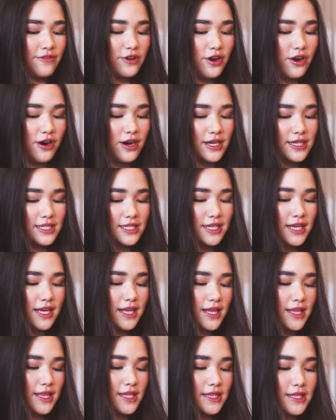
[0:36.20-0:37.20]
got
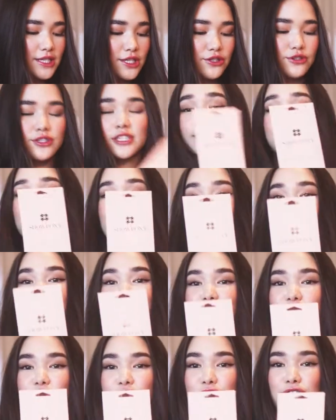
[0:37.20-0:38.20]
the little spare
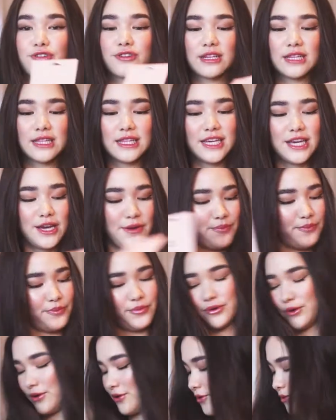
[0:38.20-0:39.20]
Velcro clip.
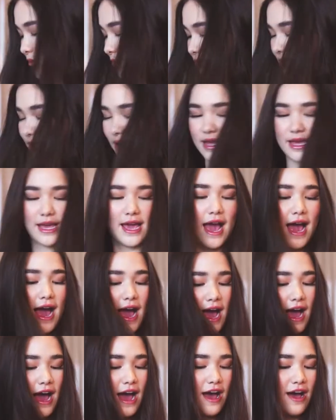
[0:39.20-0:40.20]
We
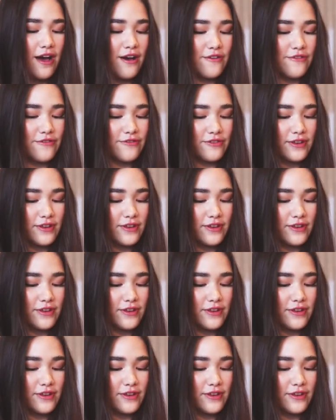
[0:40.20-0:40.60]
have